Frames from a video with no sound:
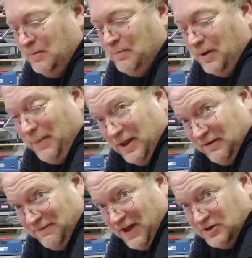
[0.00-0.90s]
by
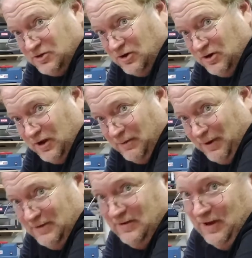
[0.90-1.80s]
manufacturer and
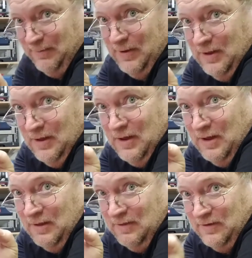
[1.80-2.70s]
by type.
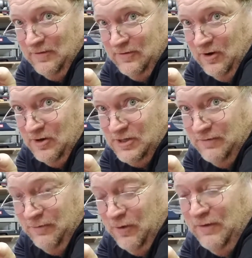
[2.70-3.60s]
This is an
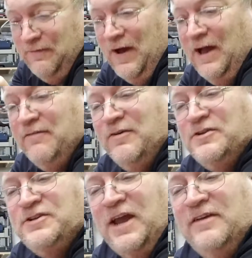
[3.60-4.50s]
RJ45
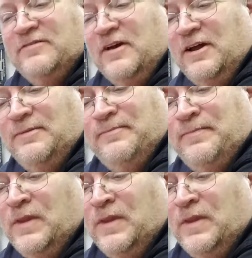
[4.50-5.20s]
shanks on,